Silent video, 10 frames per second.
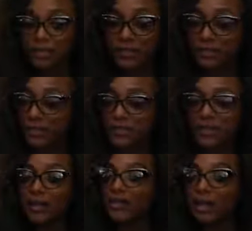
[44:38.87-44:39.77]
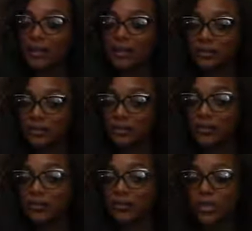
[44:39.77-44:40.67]
Something's not right.
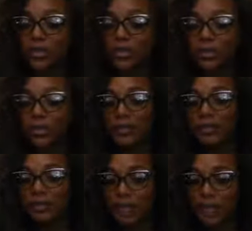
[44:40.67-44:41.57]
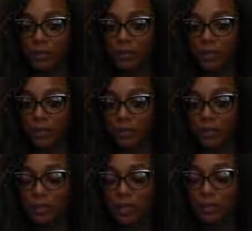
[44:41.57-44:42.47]
You need to be in shape,
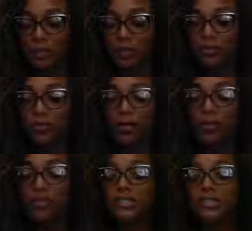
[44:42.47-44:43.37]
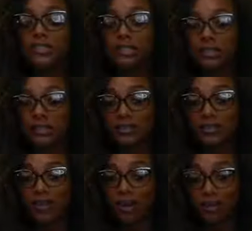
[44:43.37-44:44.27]
but you are going to eat
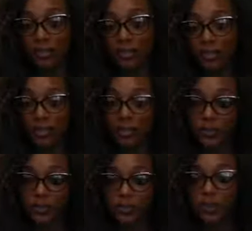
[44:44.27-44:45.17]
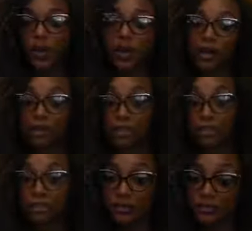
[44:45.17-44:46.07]
all of these sweets with all of the
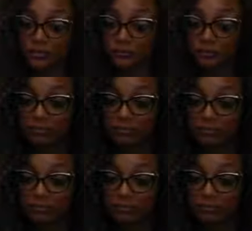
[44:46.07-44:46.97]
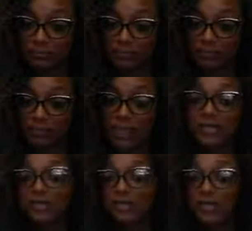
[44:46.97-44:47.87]
sugar.
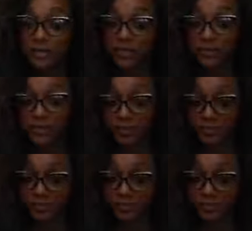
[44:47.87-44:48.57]
That's what you're going to do.